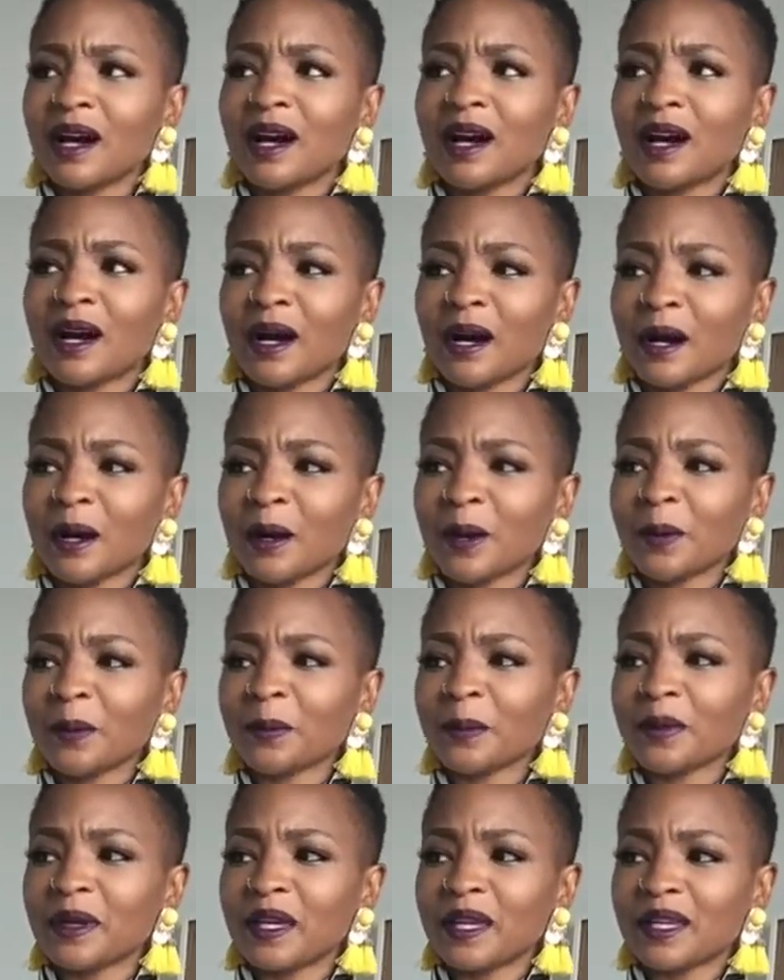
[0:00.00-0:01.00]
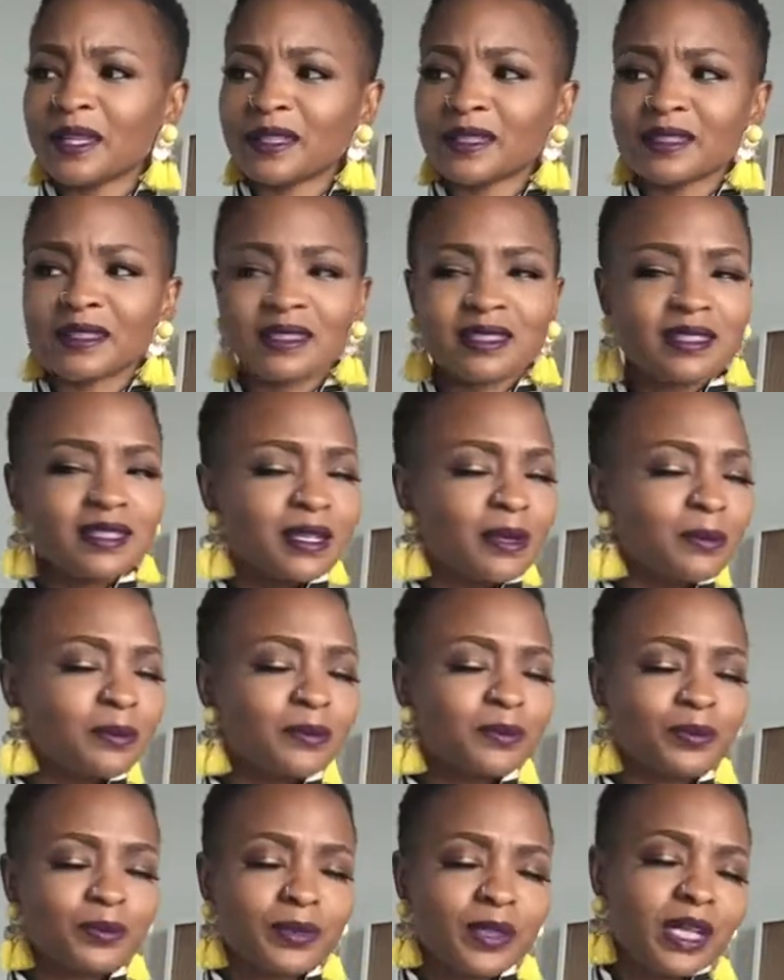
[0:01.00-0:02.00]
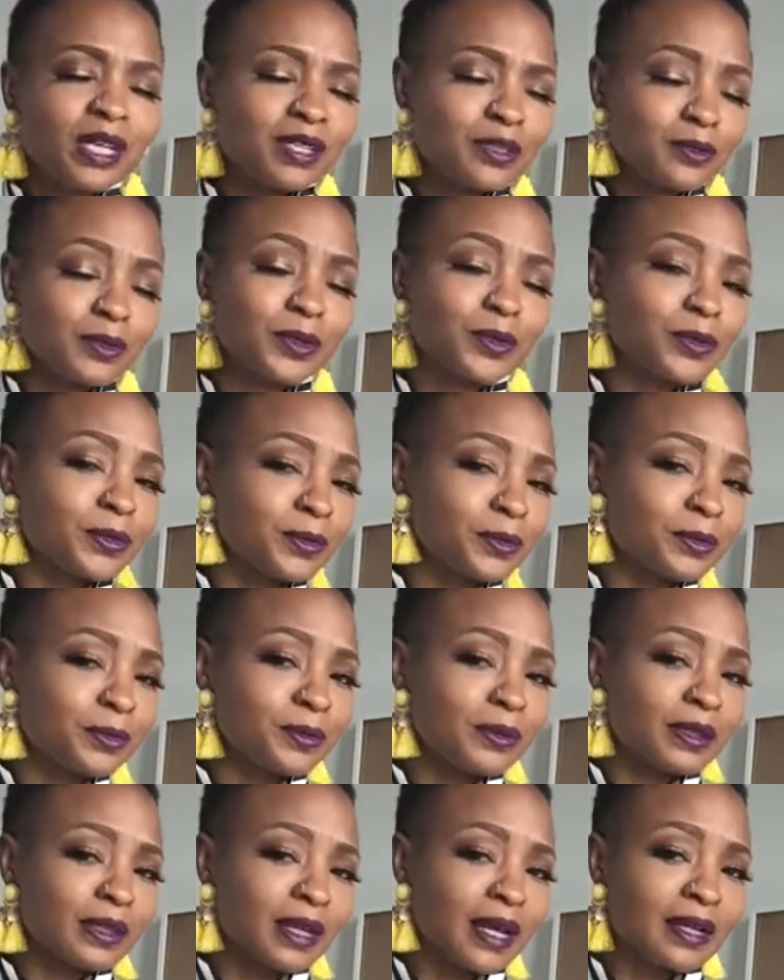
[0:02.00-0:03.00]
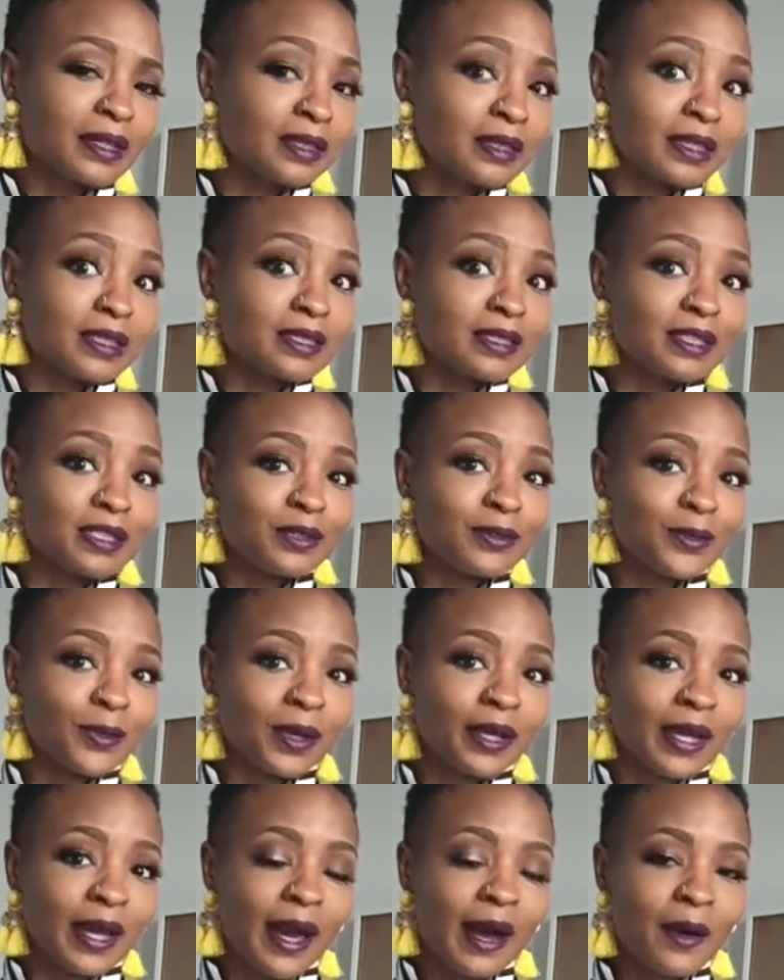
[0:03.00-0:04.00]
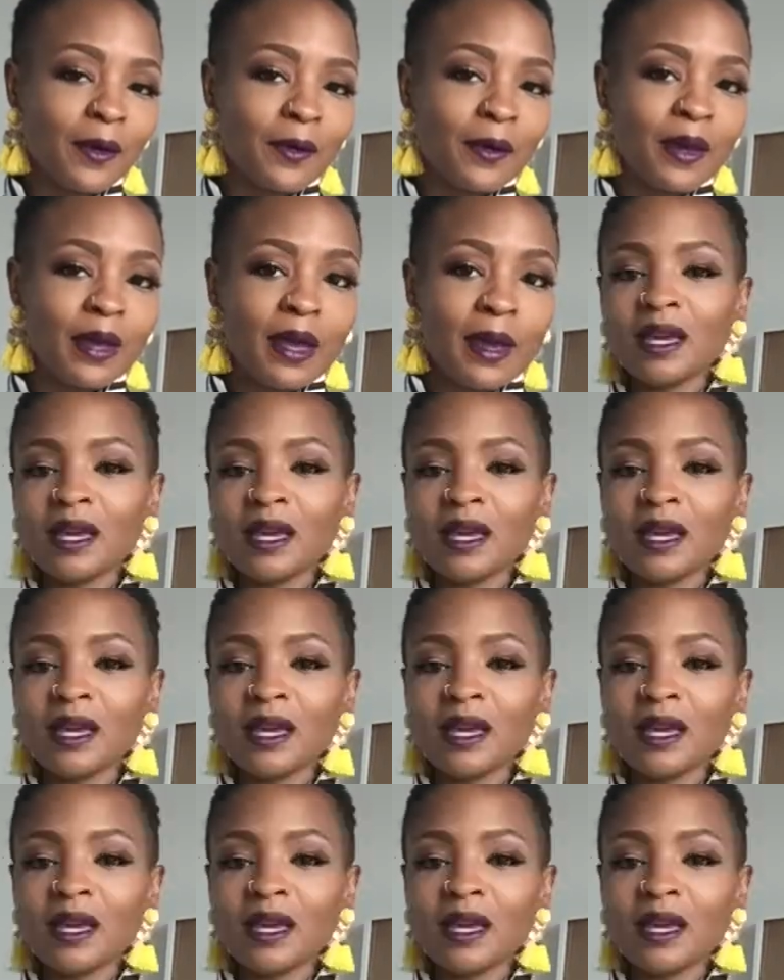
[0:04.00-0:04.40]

and some things were cool, a lot of things didn't work out.